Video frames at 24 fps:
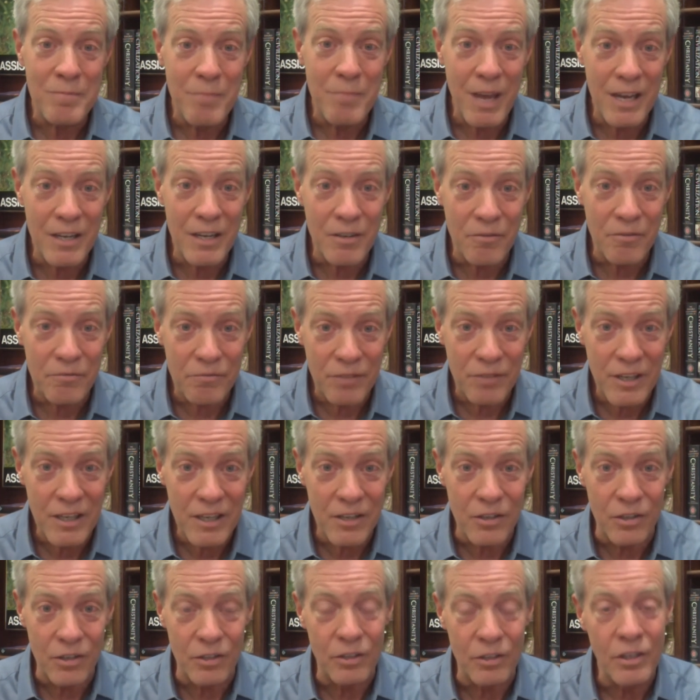to
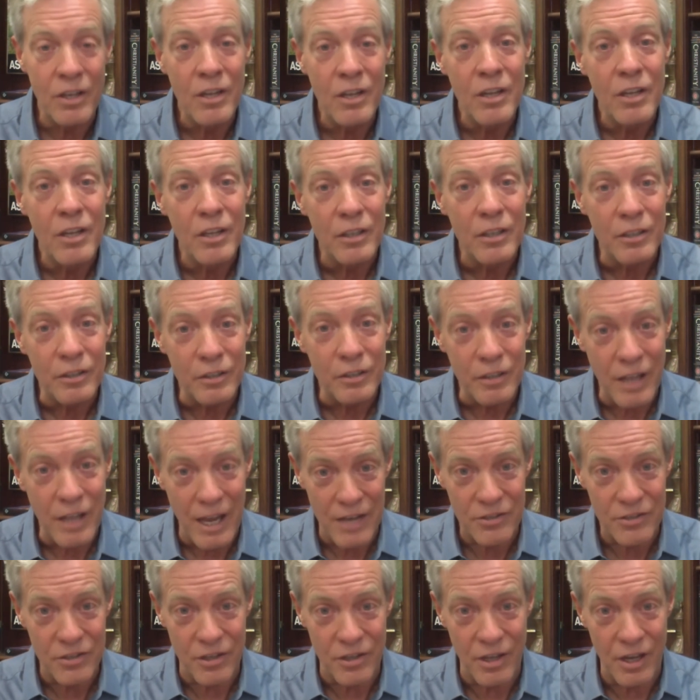feel less
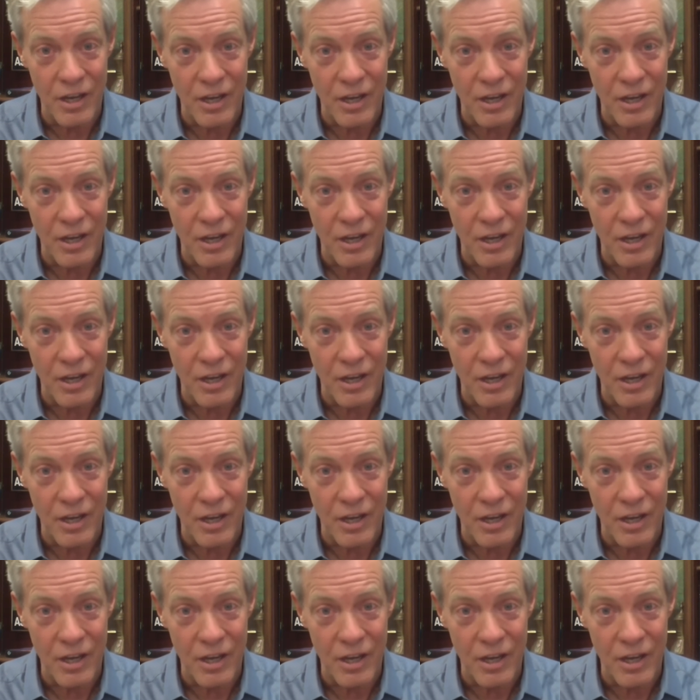than.